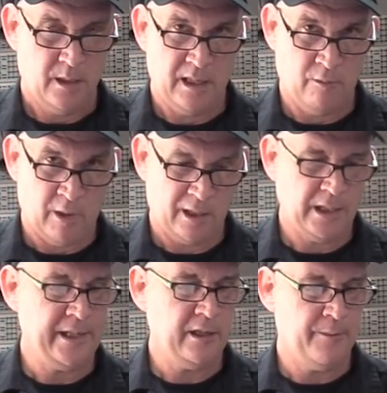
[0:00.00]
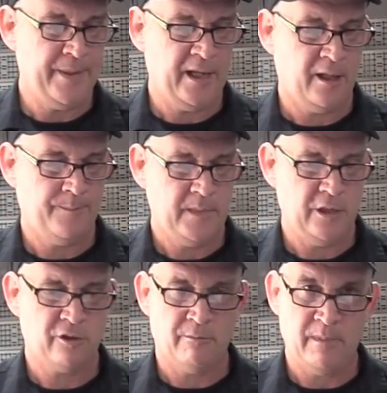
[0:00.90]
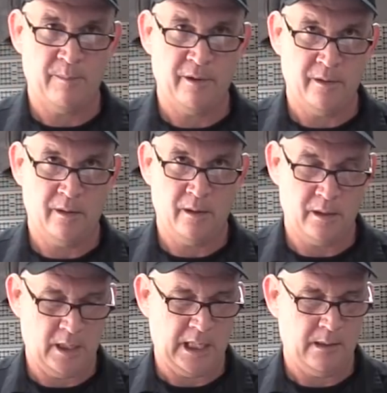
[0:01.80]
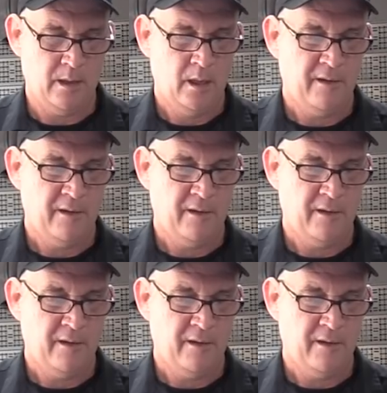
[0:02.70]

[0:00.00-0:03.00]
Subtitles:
And while cleaning the bell, you should remember